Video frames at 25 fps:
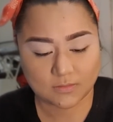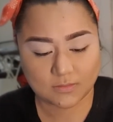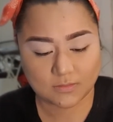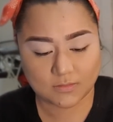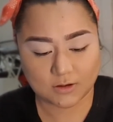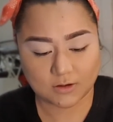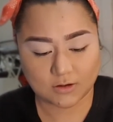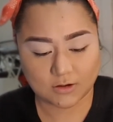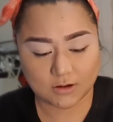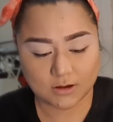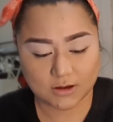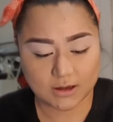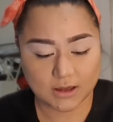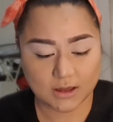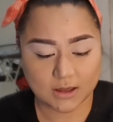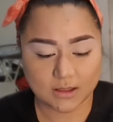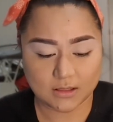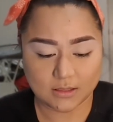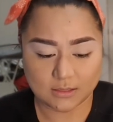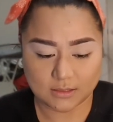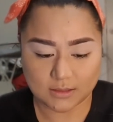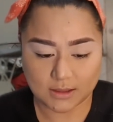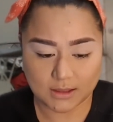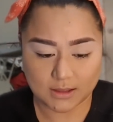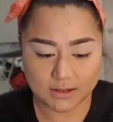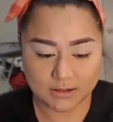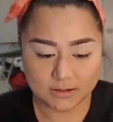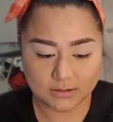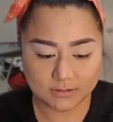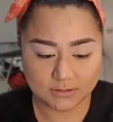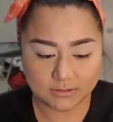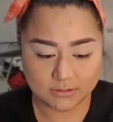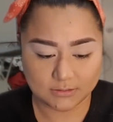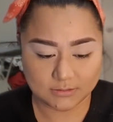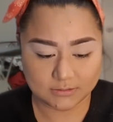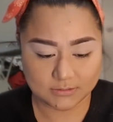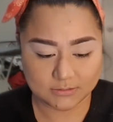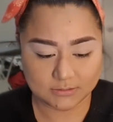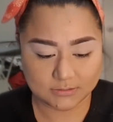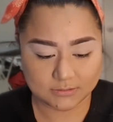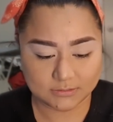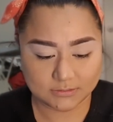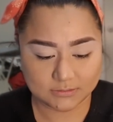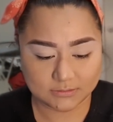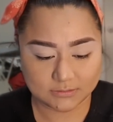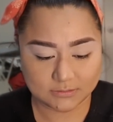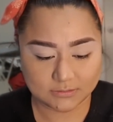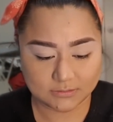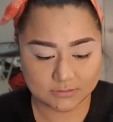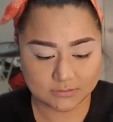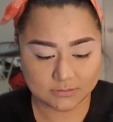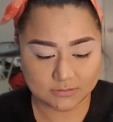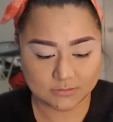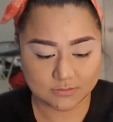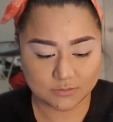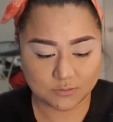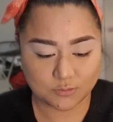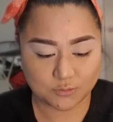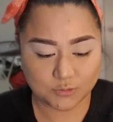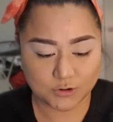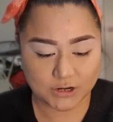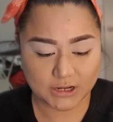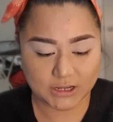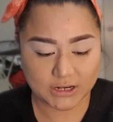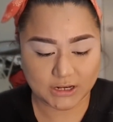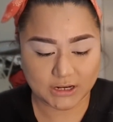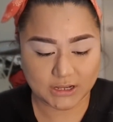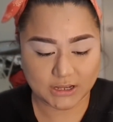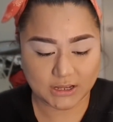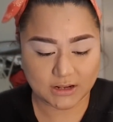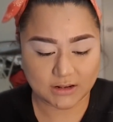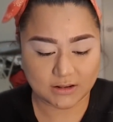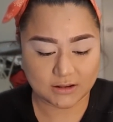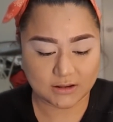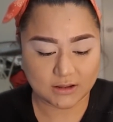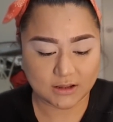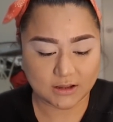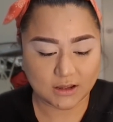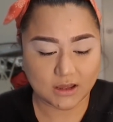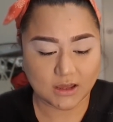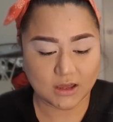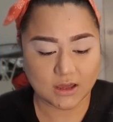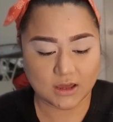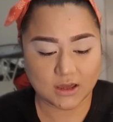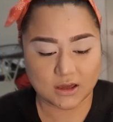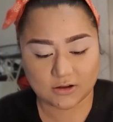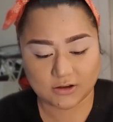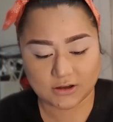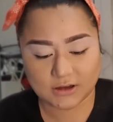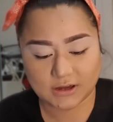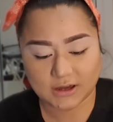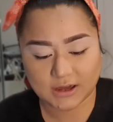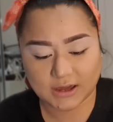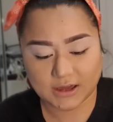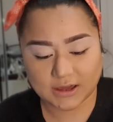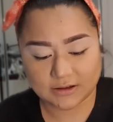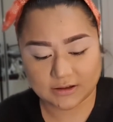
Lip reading: Okay, and then bring it in. Okay.